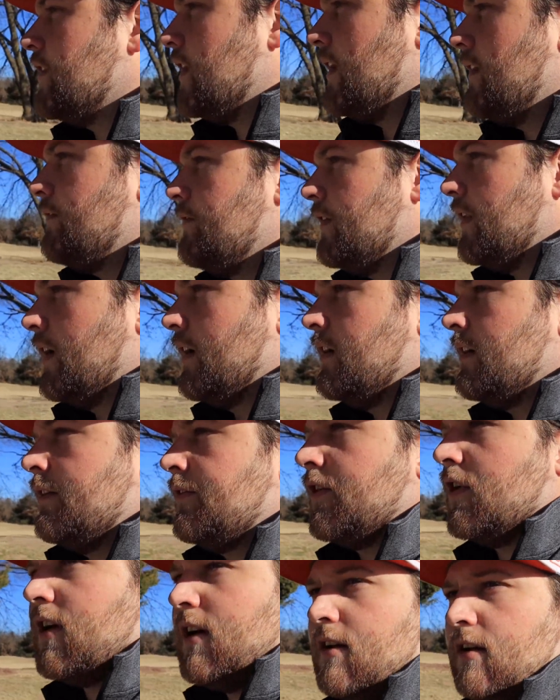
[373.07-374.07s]
drive,
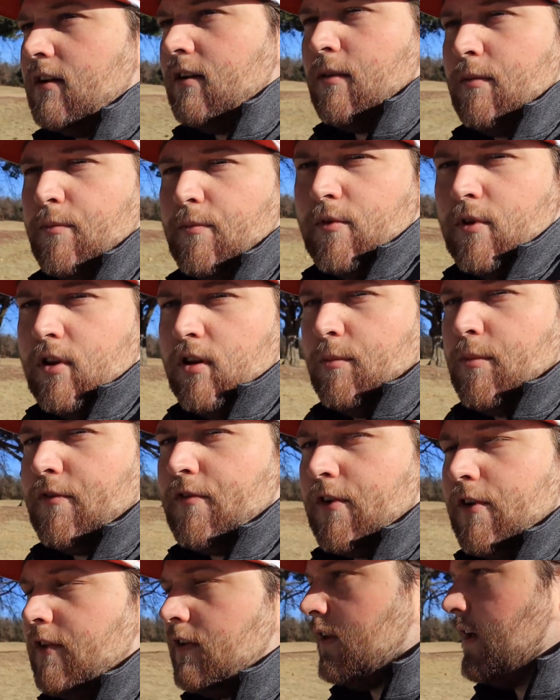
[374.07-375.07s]
it's got a little
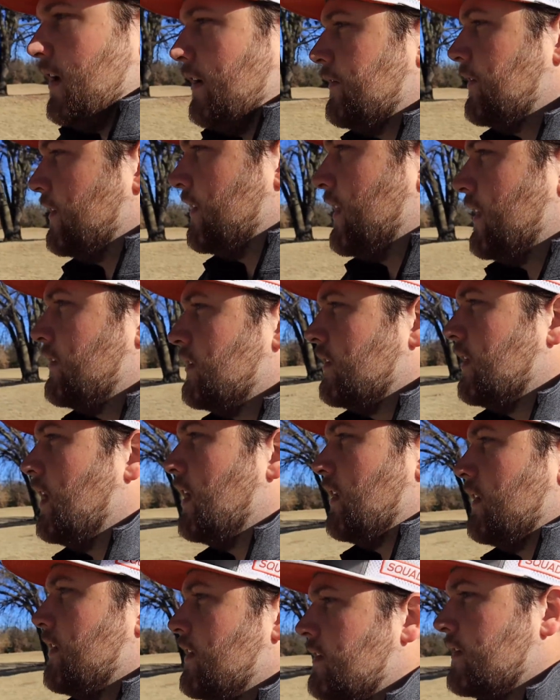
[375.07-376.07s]
bit further left, it takes a
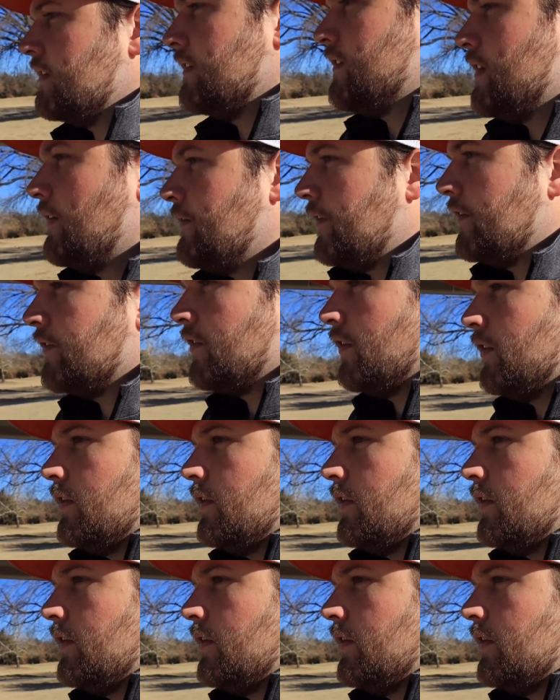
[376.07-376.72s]
lot of distance off this